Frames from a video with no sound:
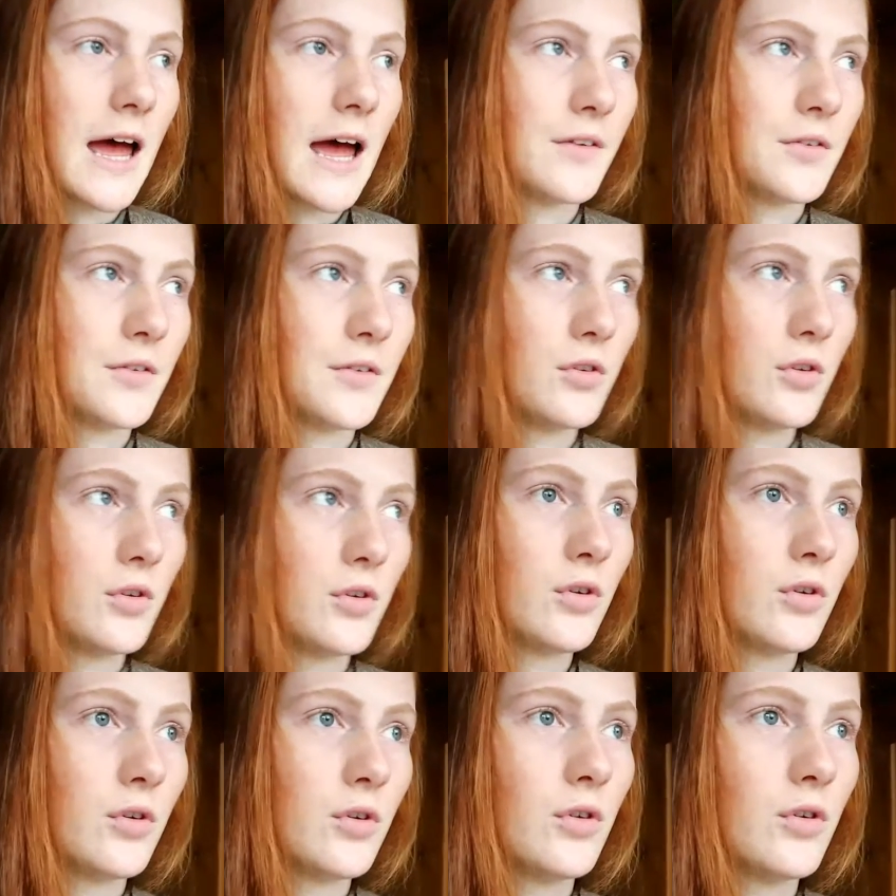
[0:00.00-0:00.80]
and
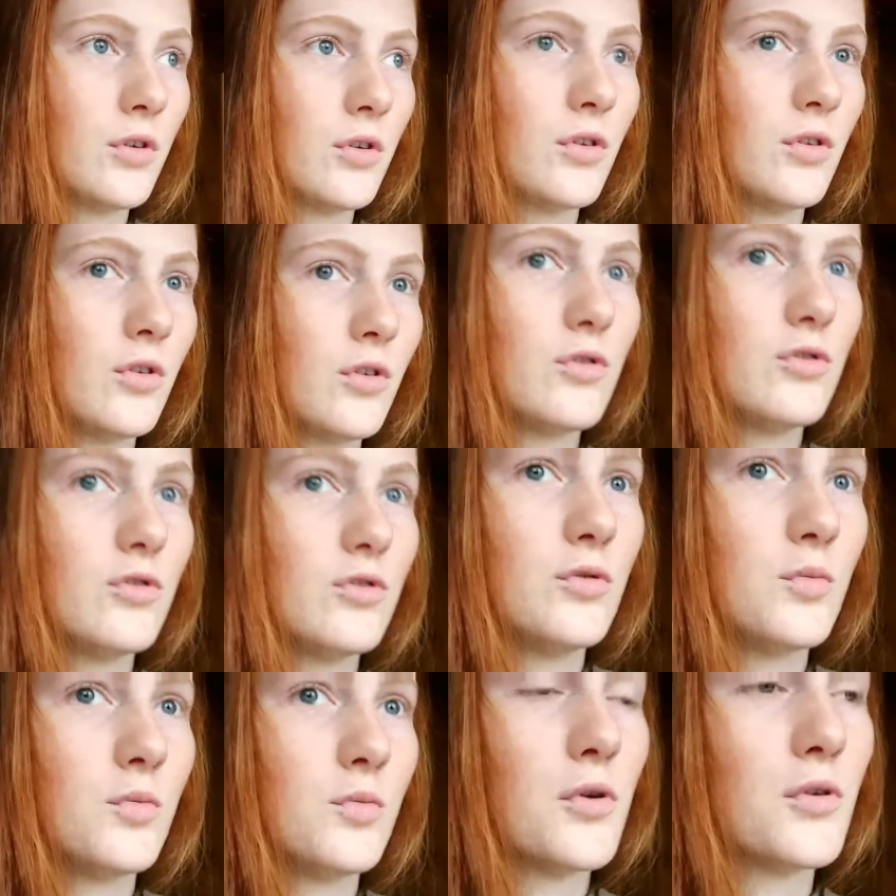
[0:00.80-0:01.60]

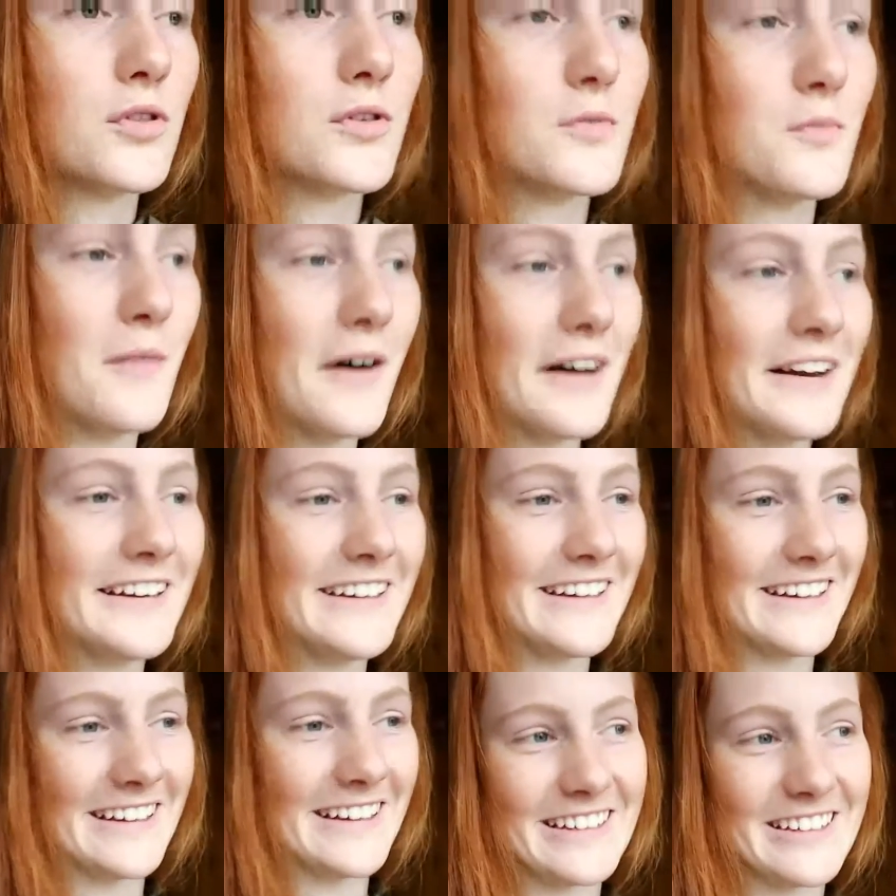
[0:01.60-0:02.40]
you put the
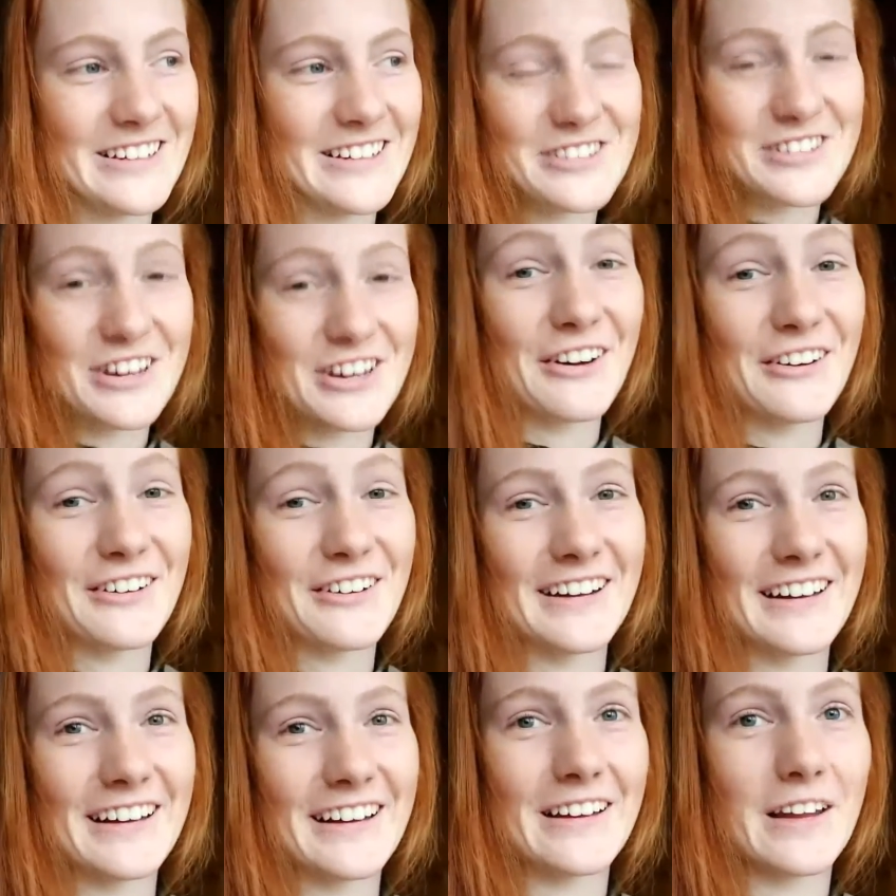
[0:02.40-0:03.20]
money in and you
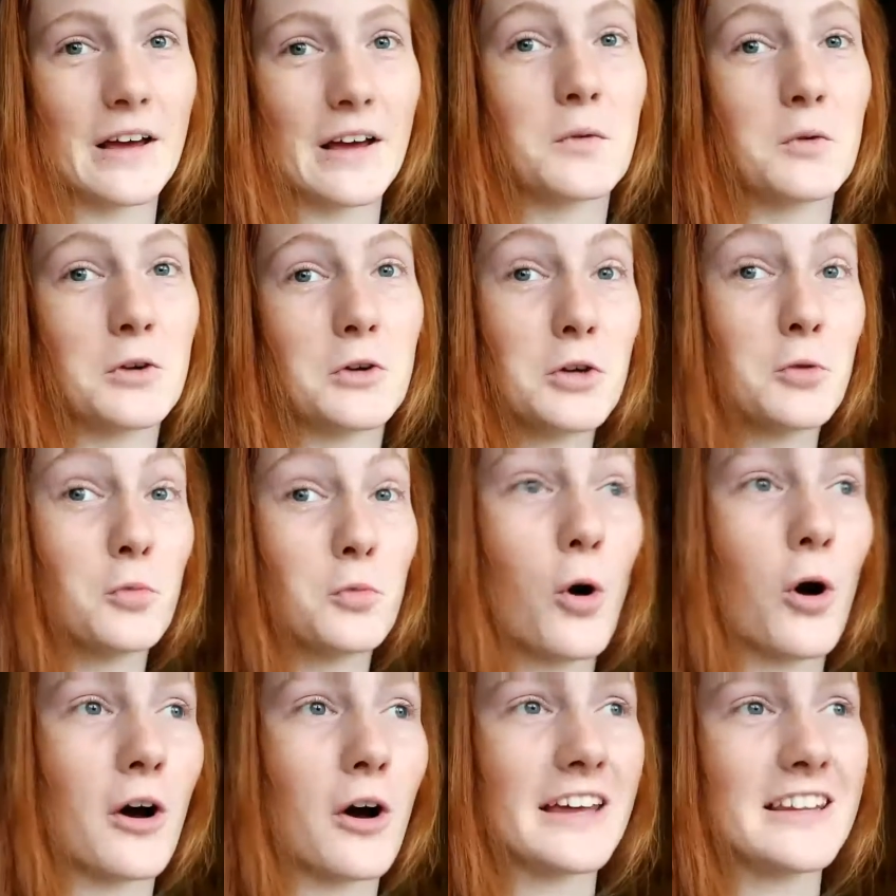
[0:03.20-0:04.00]
turn it, like, well, you
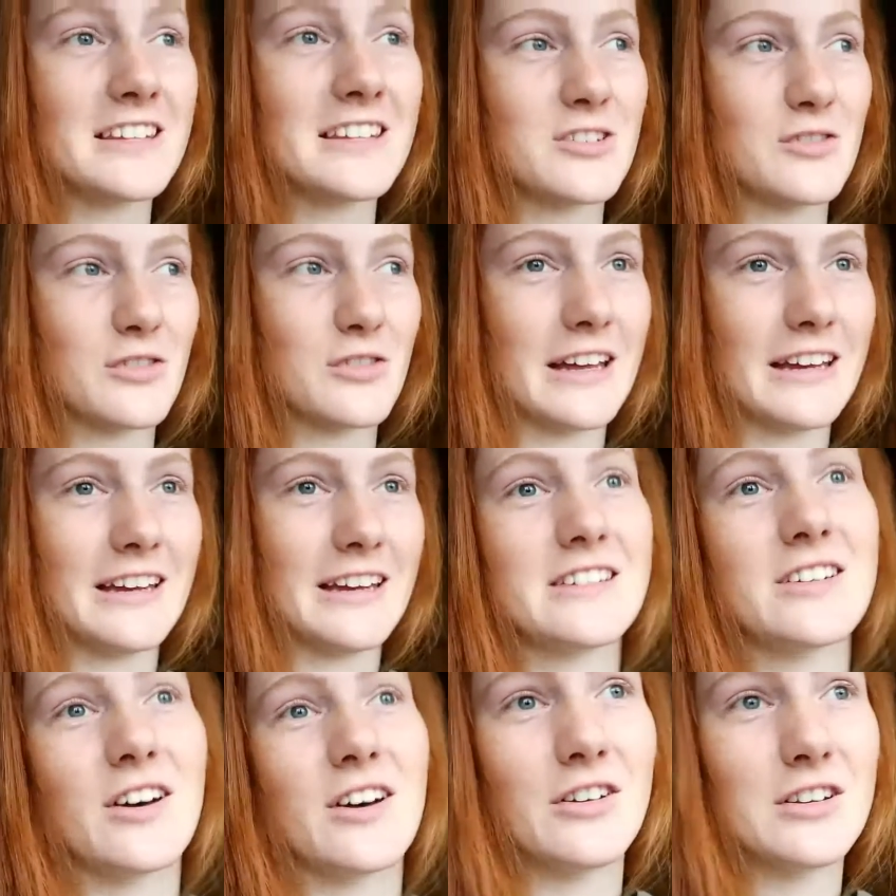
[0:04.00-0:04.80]
walk into it
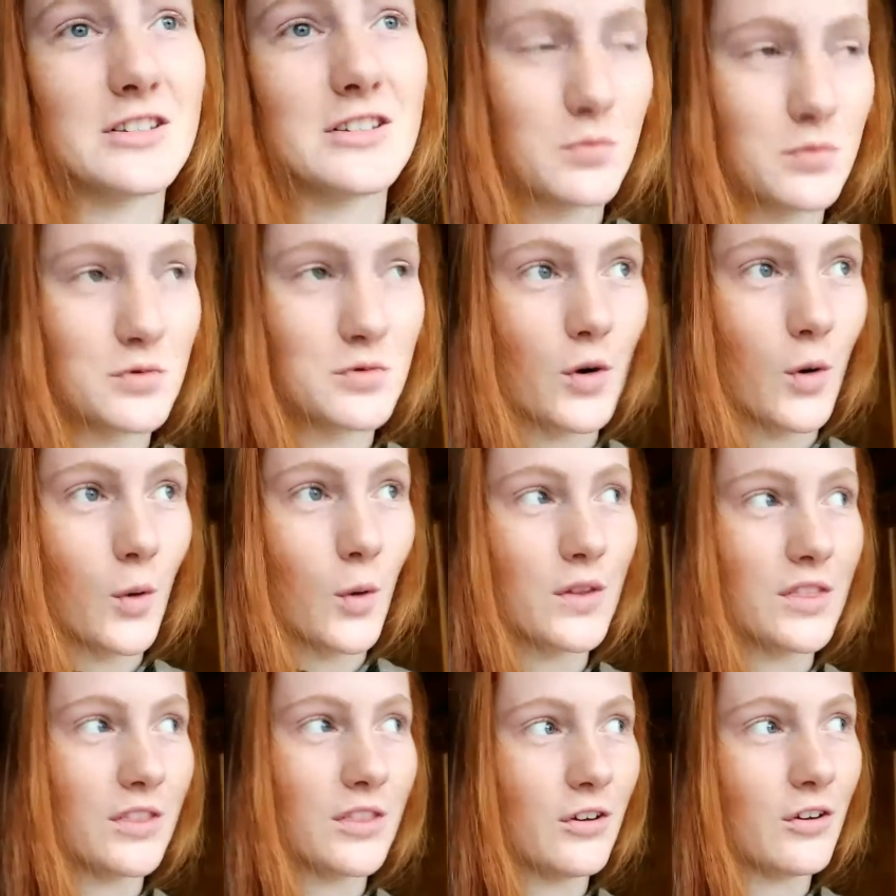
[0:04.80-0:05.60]
and it turns sort
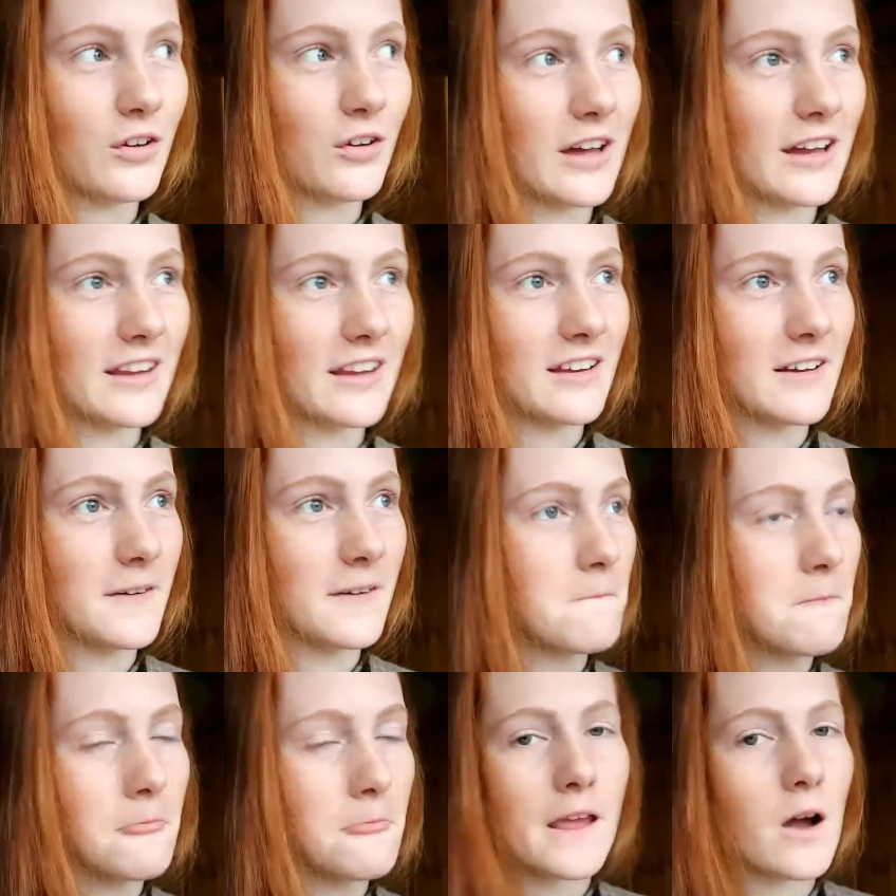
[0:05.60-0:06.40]
of with you kind of
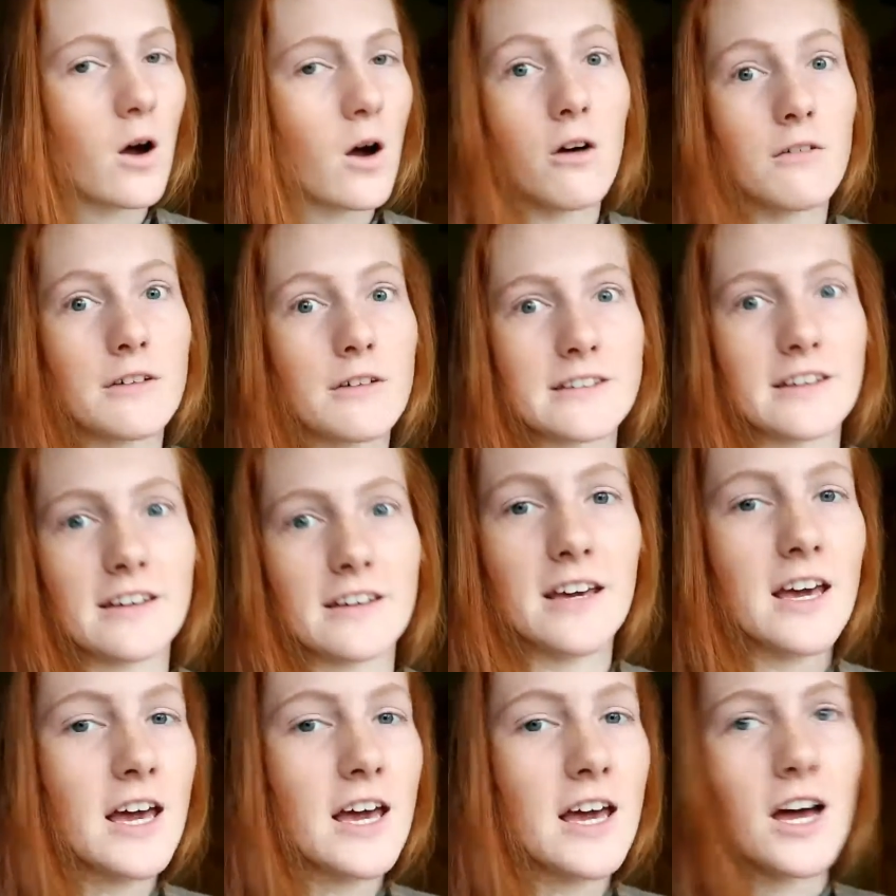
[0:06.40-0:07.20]
thing.
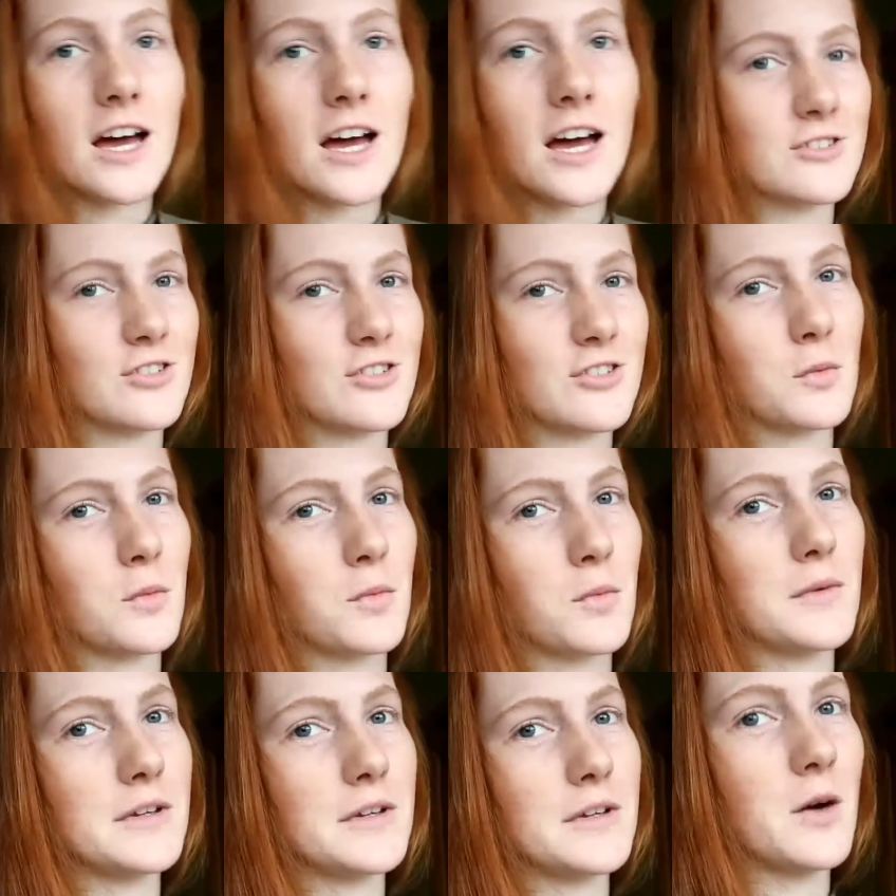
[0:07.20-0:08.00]
Obviously, as you can
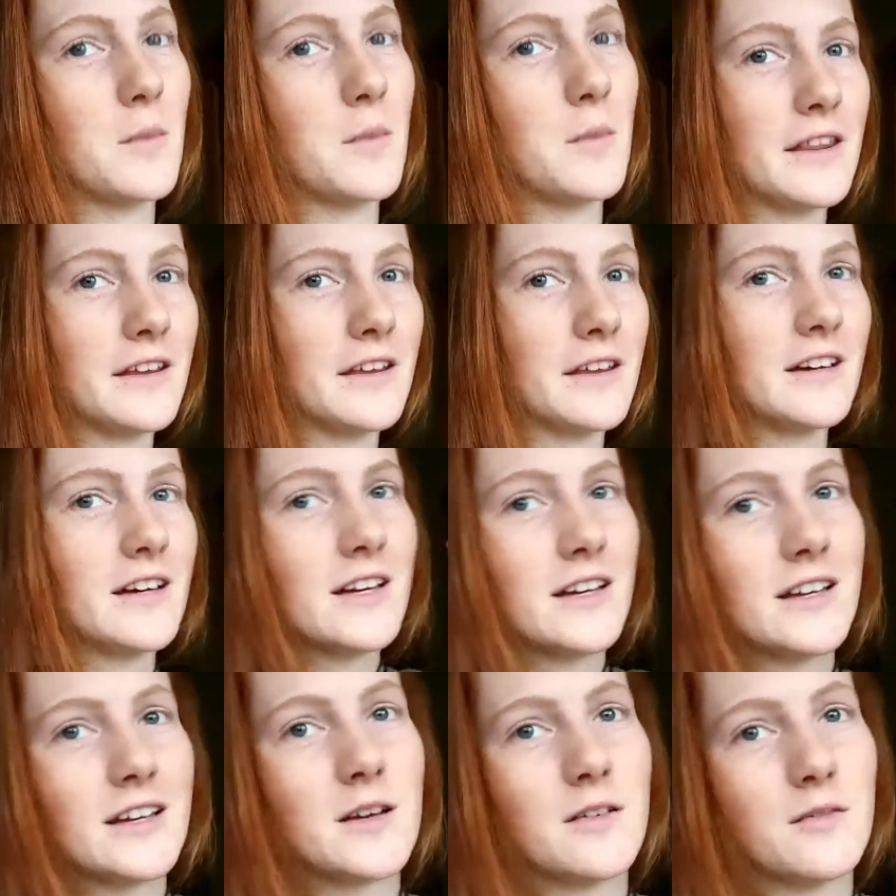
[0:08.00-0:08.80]
probably tell by the
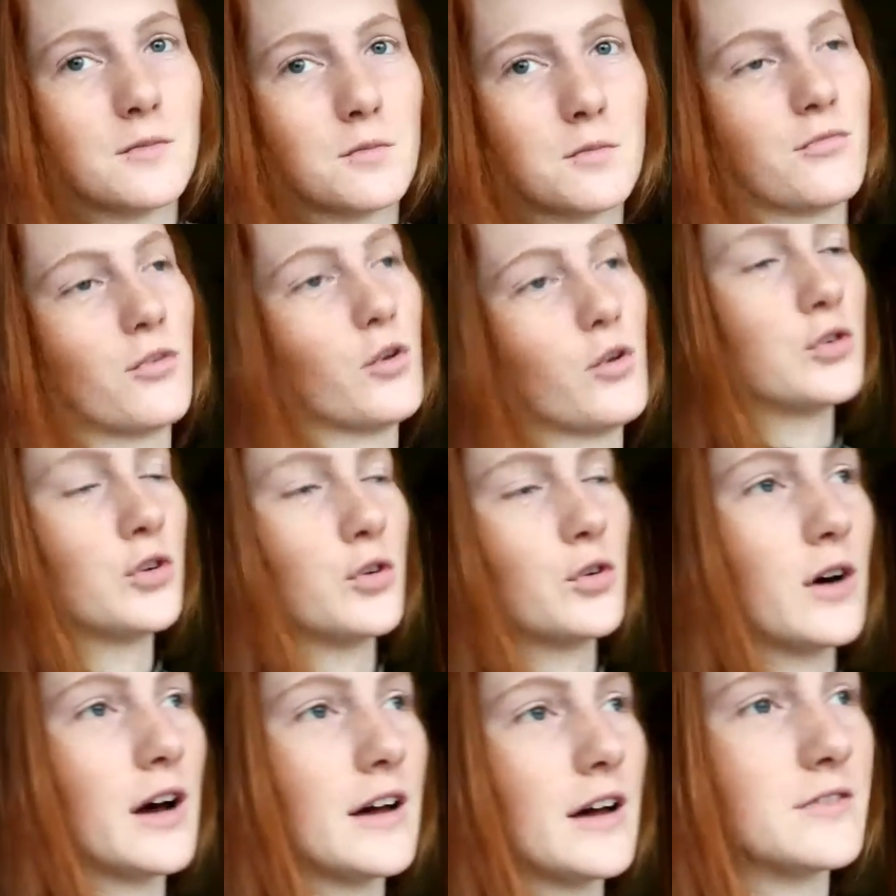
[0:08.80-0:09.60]

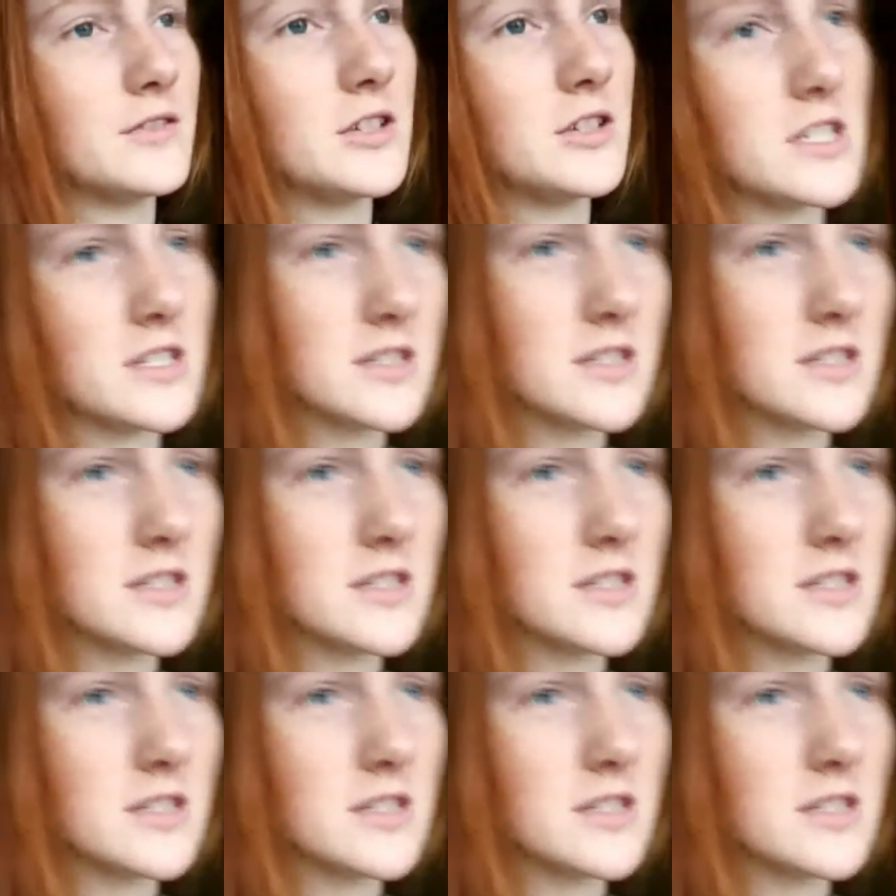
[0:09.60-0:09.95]
photo I've